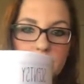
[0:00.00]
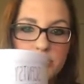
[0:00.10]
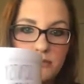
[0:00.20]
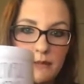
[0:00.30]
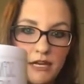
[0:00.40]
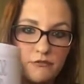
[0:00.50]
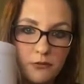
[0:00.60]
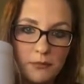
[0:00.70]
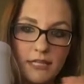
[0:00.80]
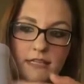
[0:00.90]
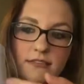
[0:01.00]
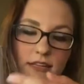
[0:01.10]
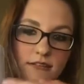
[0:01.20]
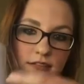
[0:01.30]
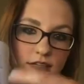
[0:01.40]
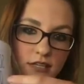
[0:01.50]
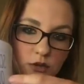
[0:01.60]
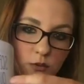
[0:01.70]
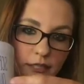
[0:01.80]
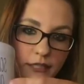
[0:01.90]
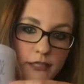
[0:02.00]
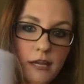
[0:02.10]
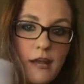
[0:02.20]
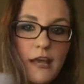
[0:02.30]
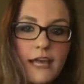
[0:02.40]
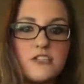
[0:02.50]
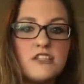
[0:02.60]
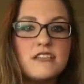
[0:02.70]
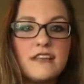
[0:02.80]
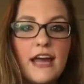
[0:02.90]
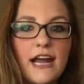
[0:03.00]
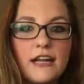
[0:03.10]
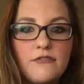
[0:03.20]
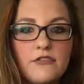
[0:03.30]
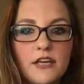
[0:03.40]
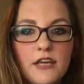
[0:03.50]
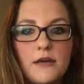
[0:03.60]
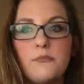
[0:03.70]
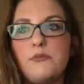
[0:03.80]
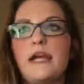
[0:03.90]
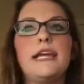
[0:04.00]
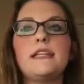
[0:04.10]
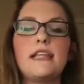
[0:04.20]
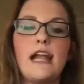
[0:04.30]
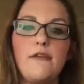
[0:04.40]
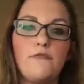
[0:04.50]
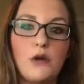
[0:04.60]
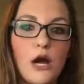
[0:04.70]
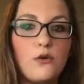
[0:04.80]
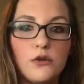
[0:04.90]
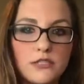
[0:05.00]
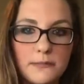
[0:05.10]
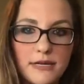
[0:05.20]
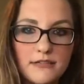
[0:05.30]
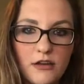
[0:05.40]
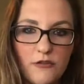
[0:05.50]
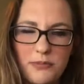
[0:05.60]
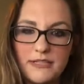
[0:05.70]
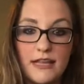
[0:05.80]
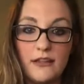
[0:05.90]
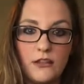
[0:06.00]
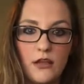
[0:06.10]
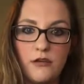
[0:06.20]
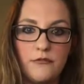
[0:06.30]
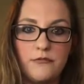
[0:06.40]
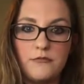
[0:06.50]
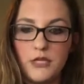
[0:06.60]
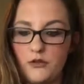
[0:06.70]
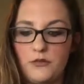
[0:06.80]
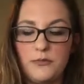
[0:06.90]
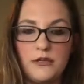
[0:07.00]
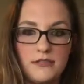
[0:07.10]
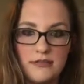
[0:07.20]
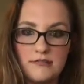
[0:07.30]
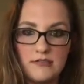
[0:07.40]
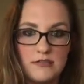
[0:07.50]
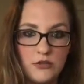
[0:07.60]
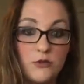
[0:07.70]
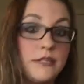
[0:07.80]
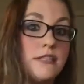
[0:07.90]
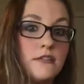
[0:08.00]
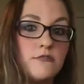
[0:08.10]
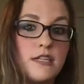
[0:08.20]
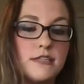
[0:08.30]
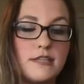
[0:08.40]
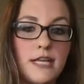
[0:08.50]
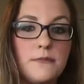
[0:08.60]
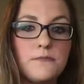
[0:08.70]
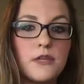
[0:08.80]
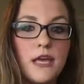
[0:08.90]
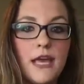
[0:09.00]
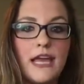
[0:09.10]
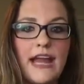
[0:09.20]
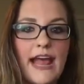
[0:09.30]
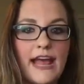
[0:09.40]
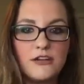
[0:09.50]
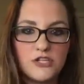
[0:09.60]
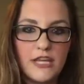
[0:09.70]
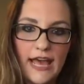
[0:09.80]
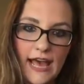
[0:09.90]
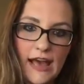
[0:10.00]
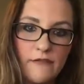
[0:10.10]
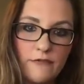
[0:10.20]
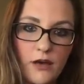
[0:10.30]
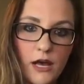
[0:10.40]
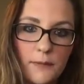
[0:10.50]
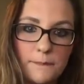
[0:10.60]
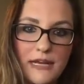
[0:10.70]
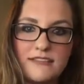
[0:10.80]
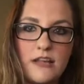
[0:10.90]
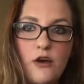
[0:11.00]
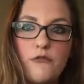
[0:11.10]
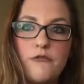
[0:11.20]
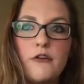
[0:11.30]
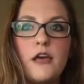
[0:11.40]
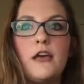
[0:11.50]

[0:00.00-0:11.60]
that she made for me that says Scentsy Queen. It's just kind of the brand that I've brought onto myself because I love, the princesses and the queens of Disney. And I actually have myself